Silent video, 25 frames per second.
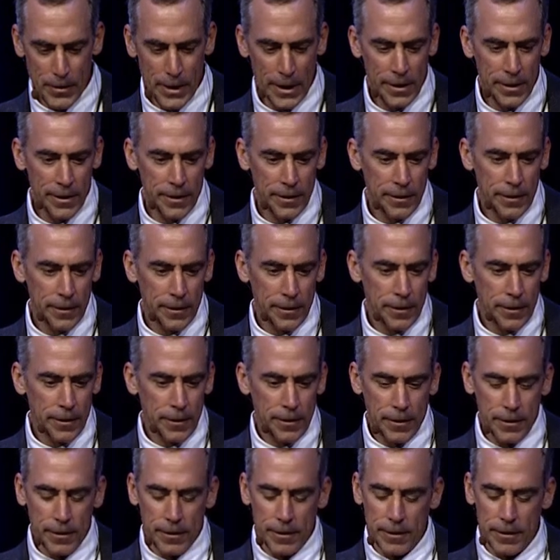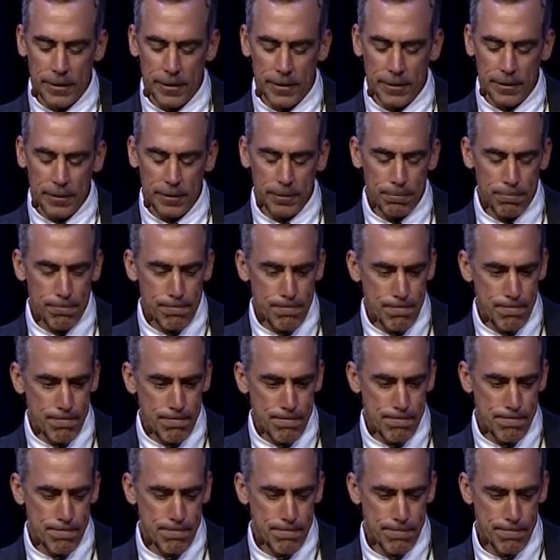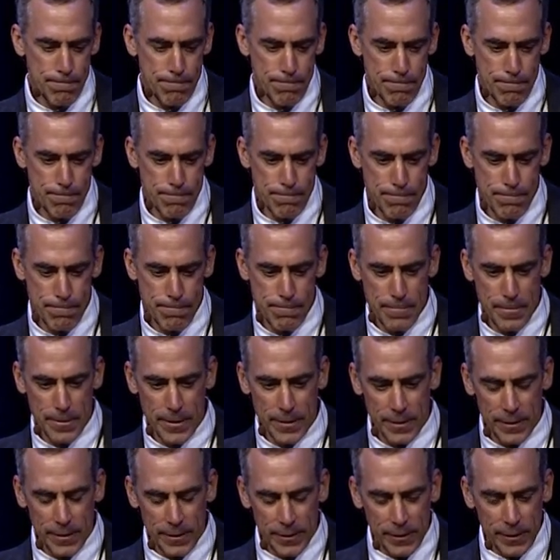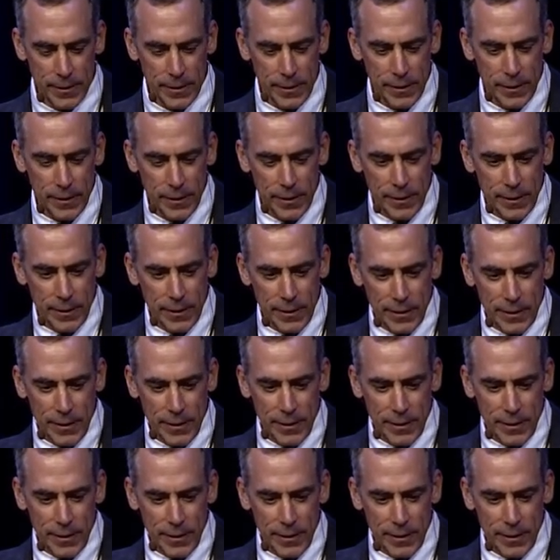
No one is speaking in this clip.